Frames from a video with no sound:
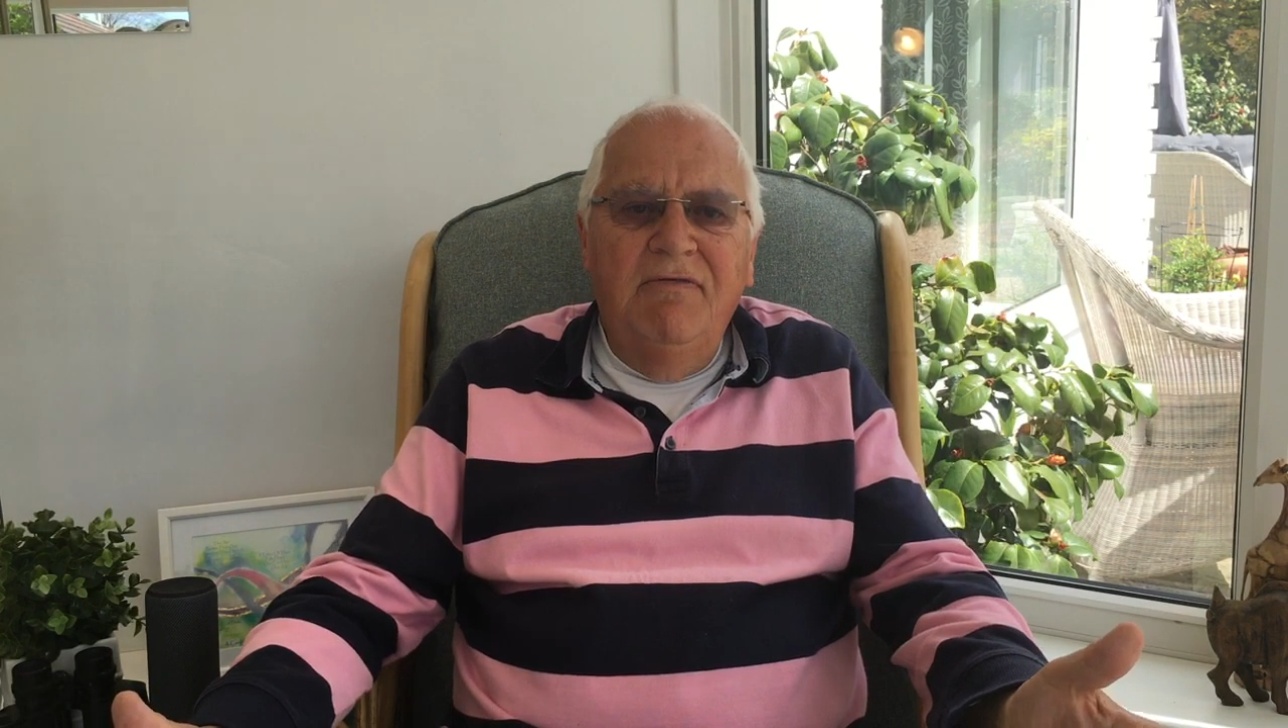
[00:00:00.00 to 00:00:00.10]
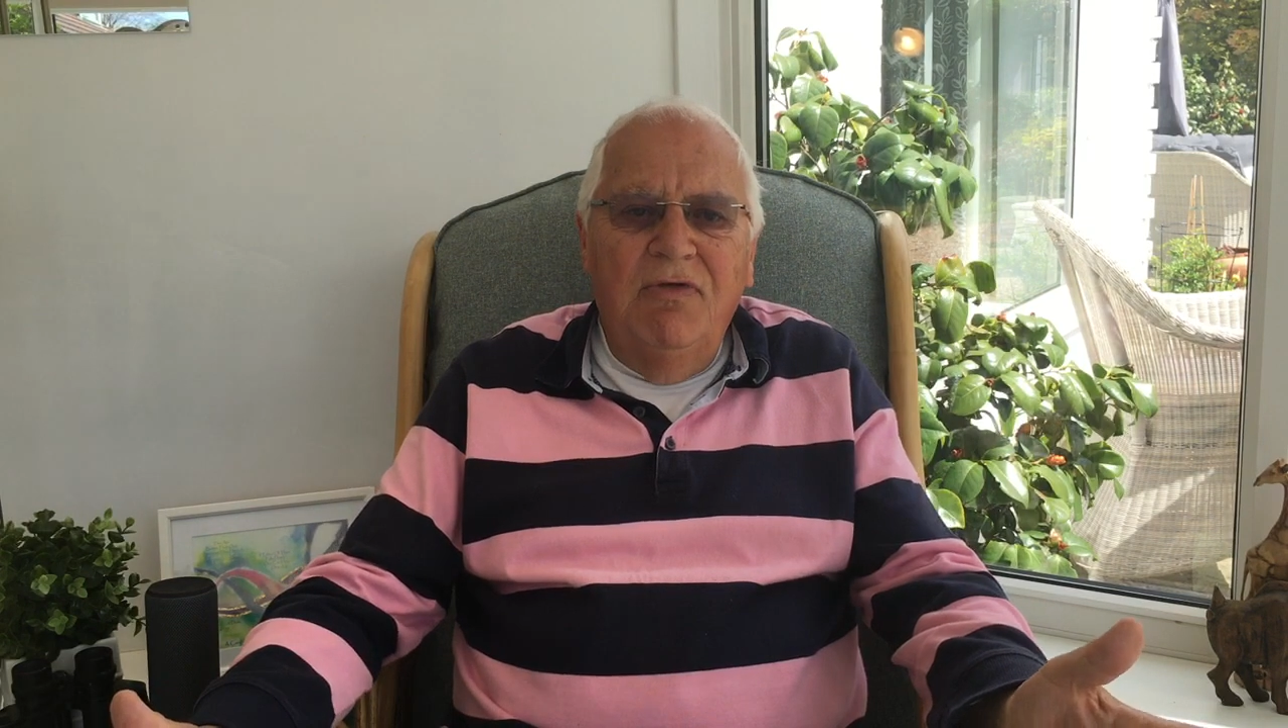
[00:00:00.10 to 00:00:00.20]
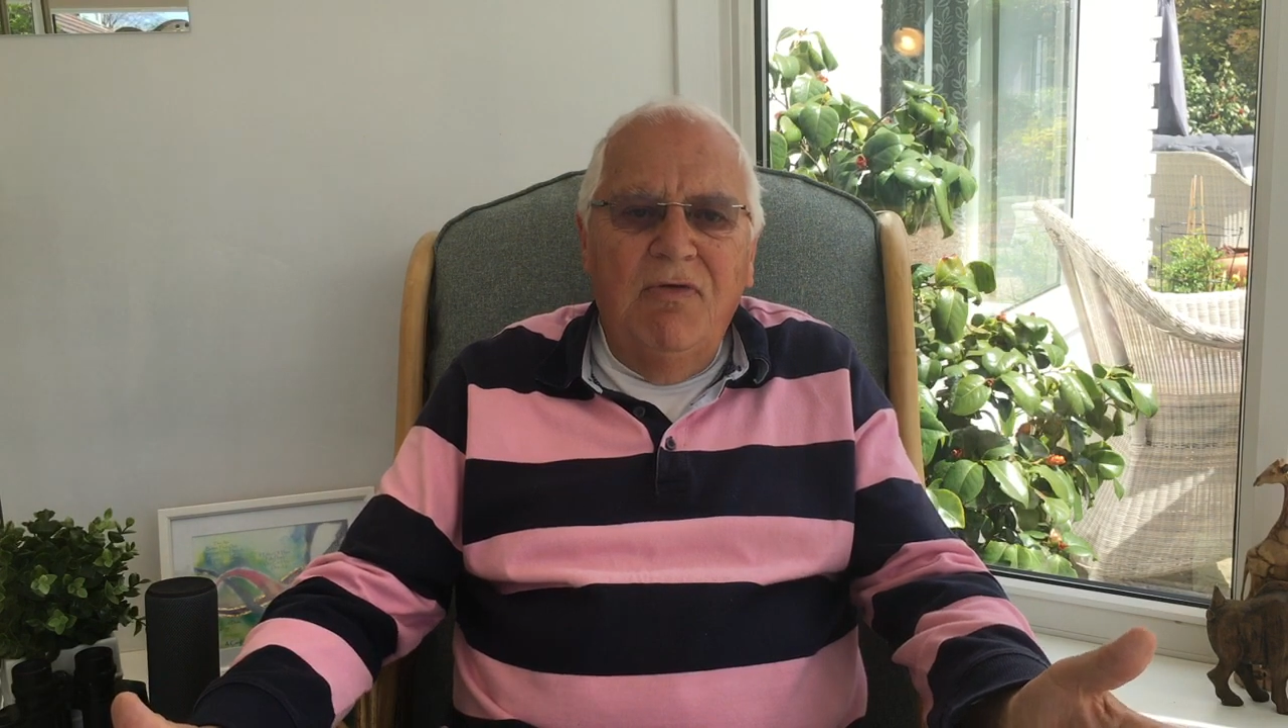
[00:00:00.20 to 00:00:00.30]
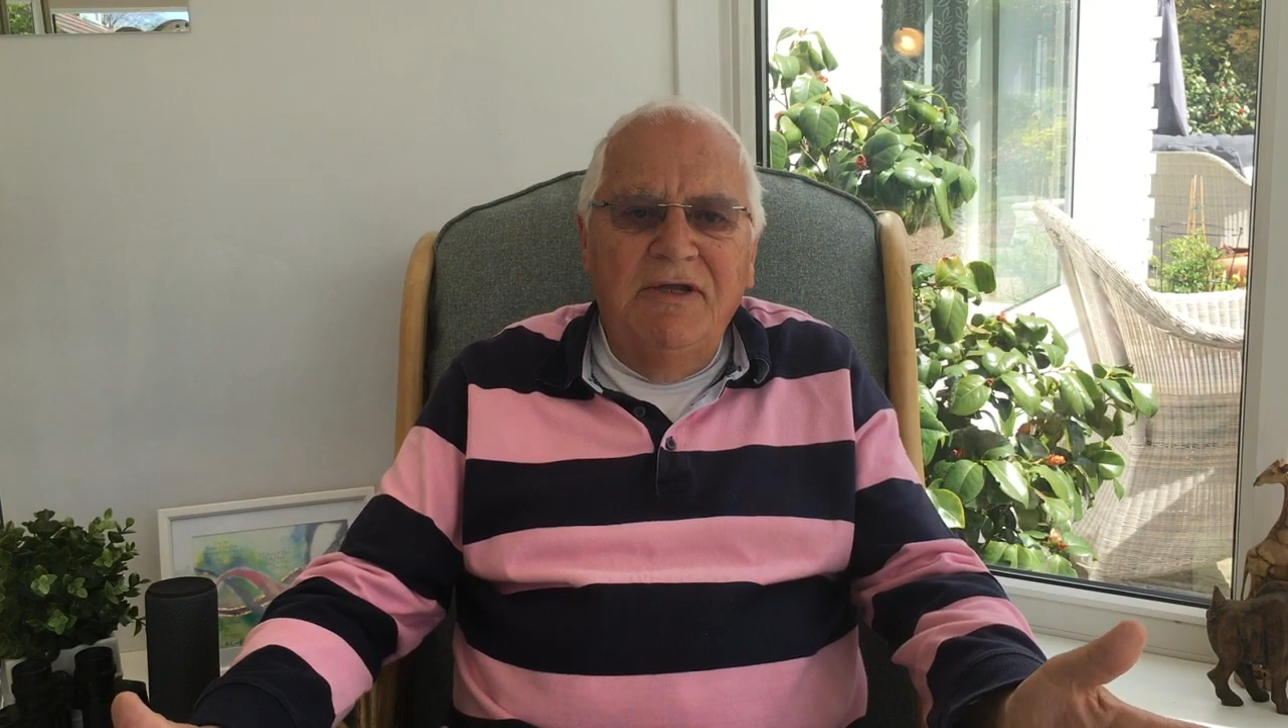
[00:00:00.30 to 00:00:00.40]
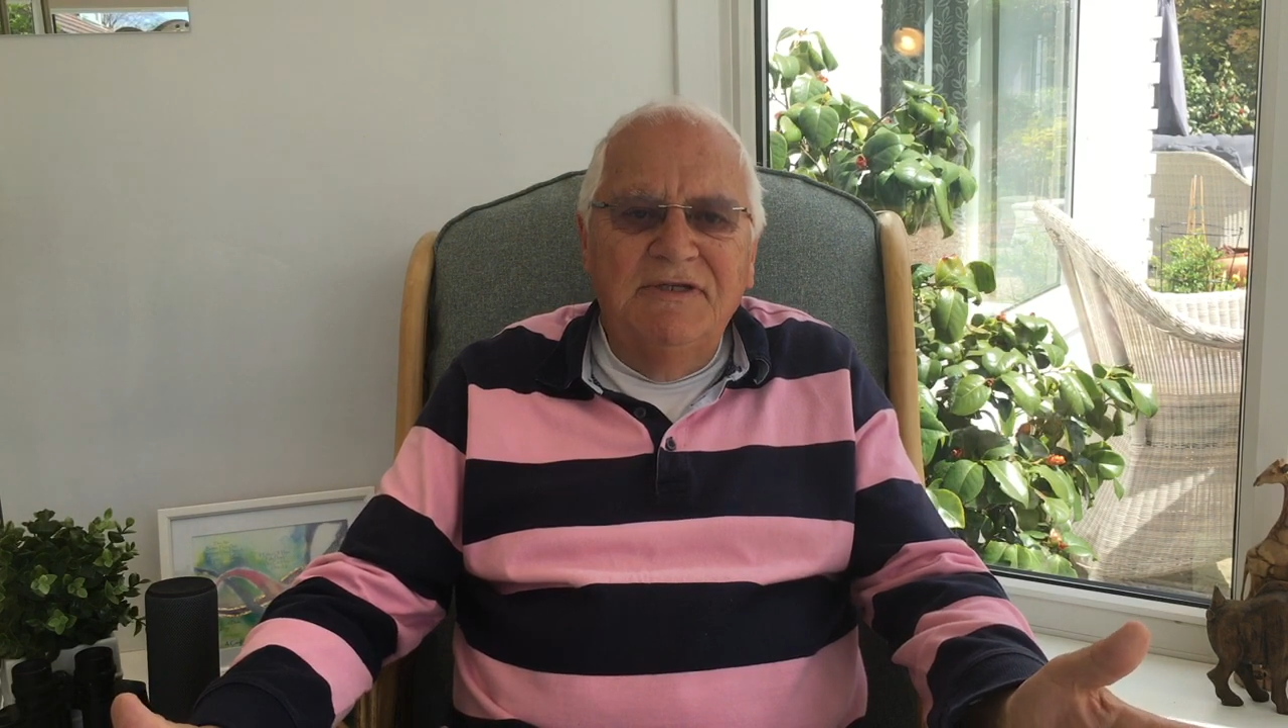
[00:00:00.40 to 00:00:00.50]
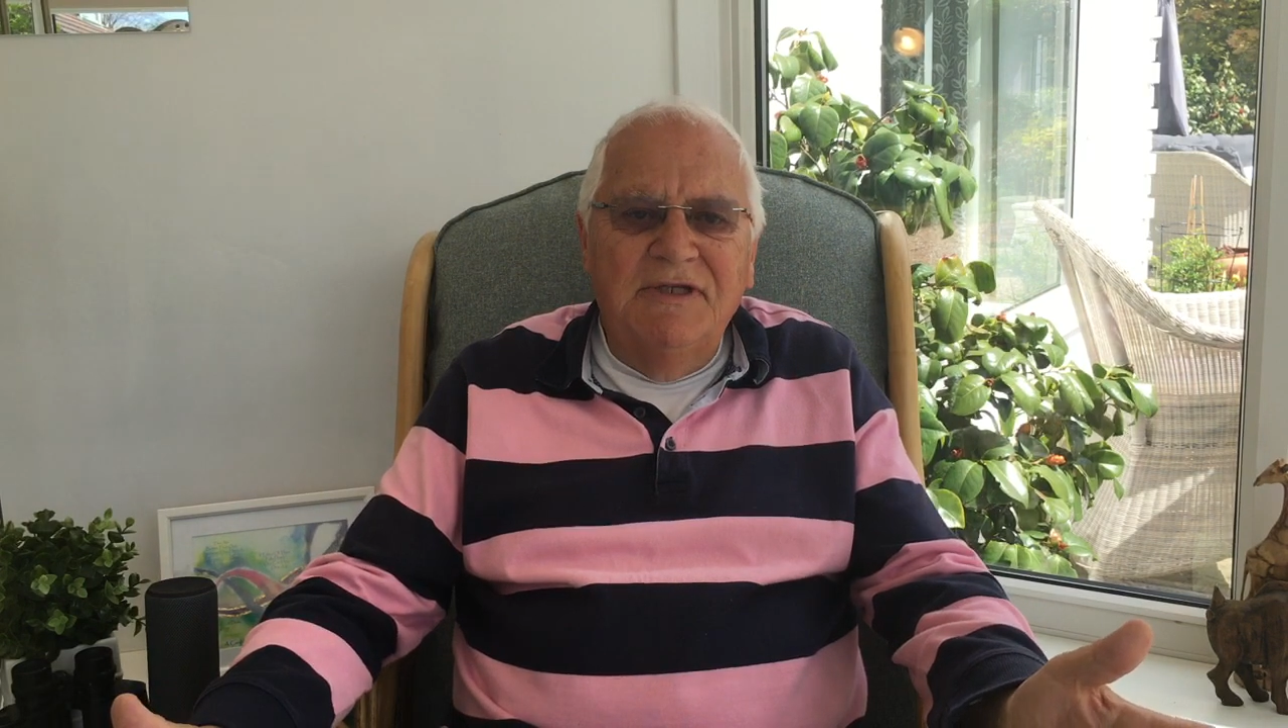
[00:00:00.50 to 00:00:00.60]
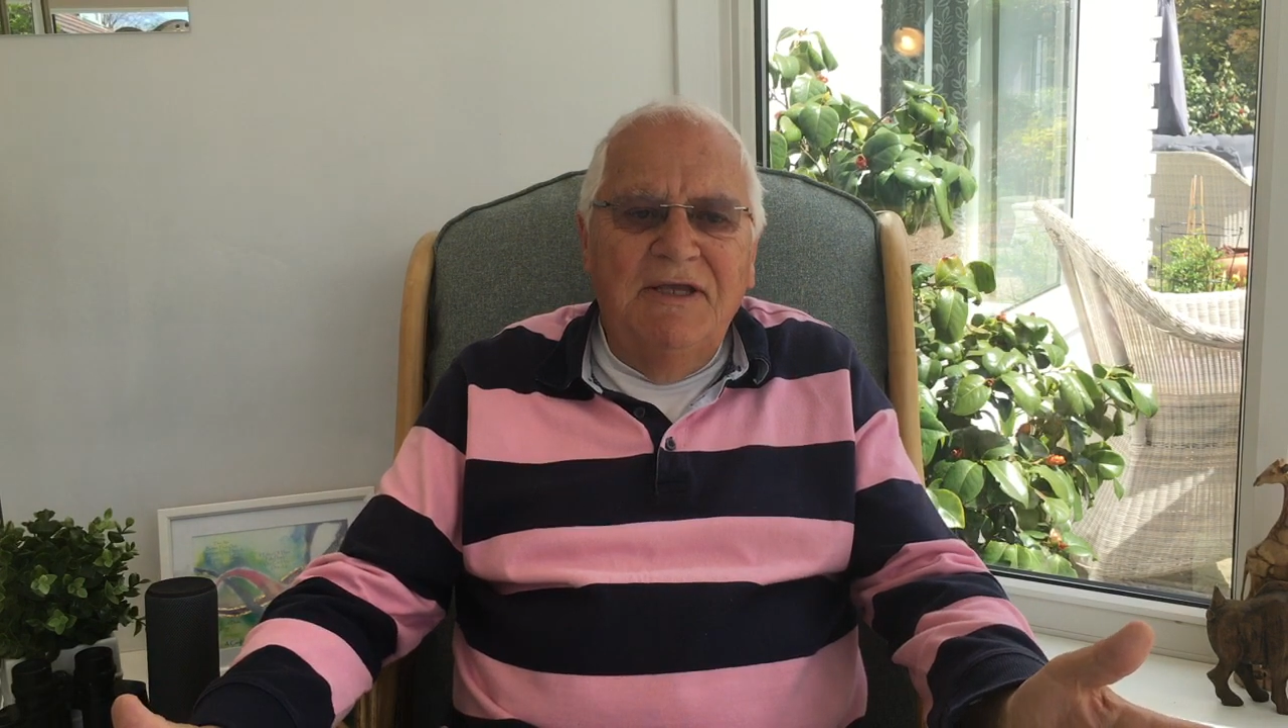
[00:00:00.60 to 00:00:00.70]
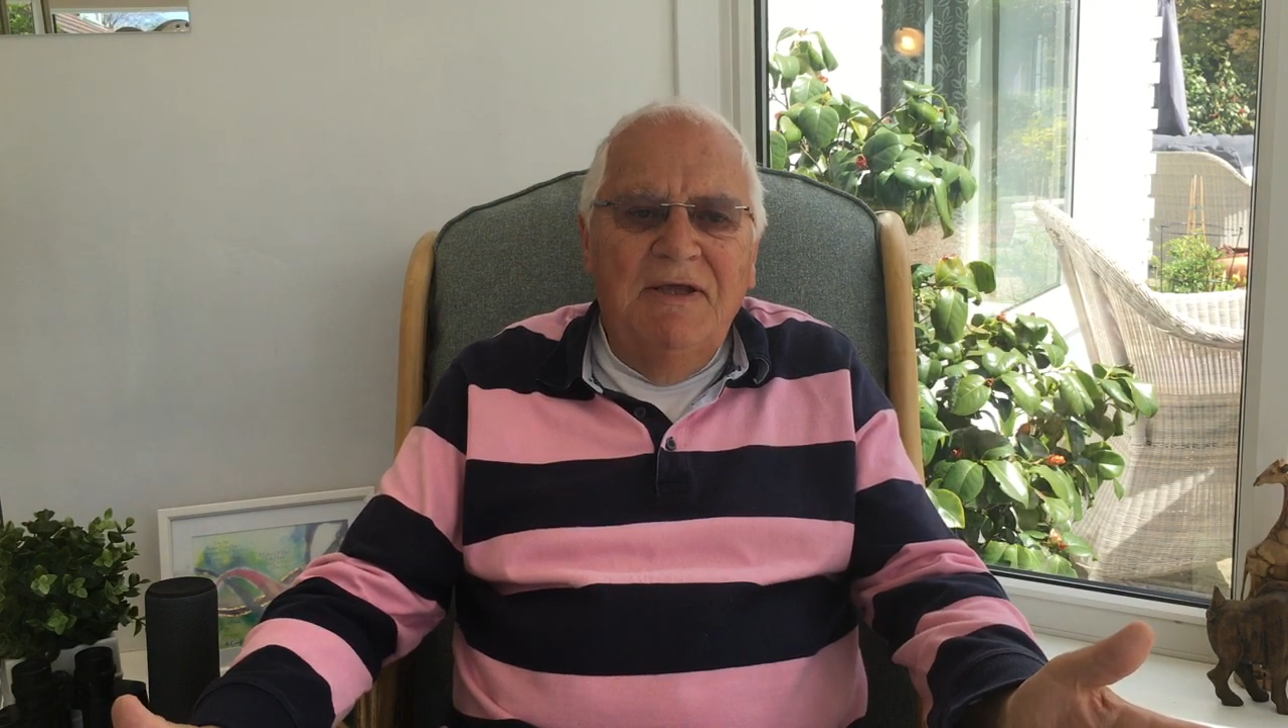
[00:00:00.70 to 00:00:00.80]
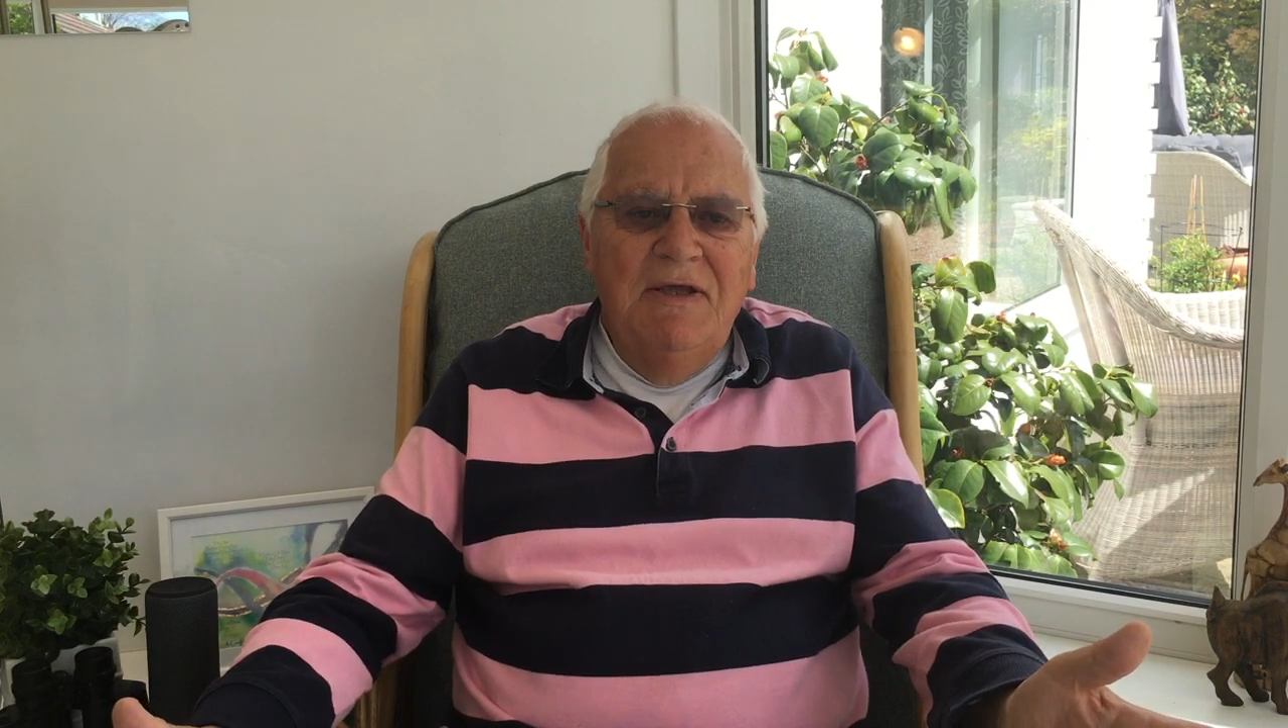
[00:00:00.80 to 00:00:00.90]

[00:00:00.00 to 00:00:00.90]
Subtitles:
of the Red Sea,